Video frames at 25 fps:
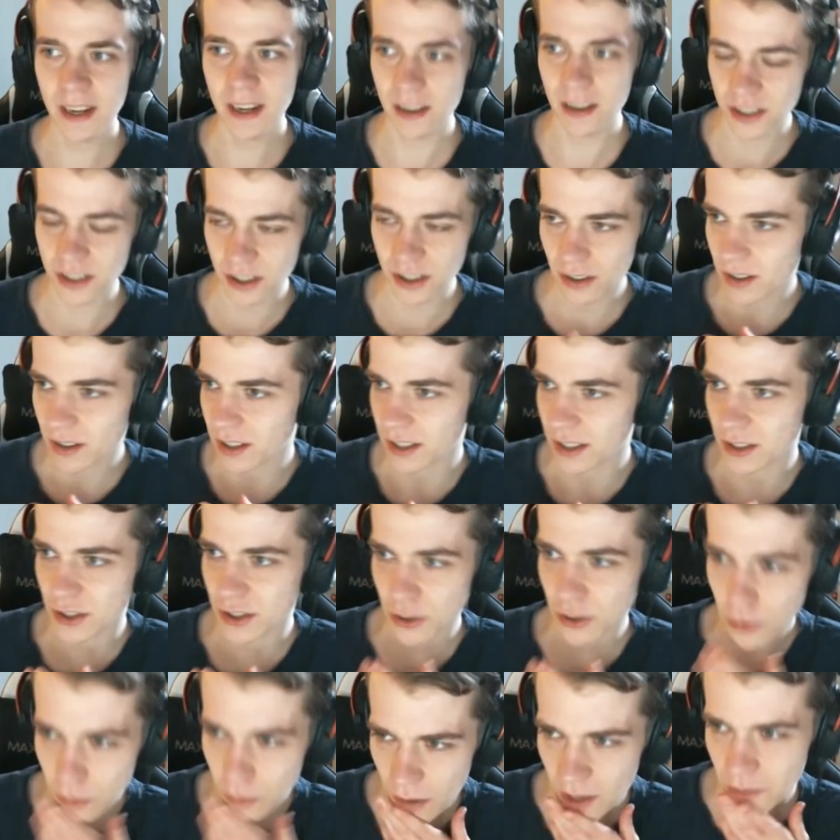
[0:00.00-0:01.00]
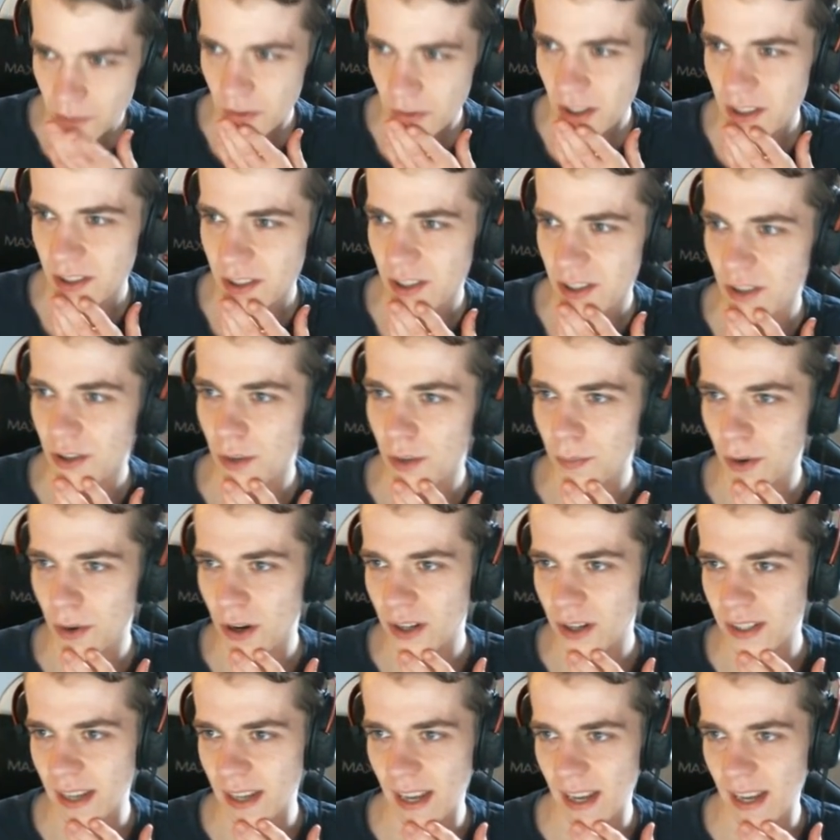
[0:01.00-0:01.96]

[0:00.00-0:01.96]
there are suddenly 2 1/1s on the board,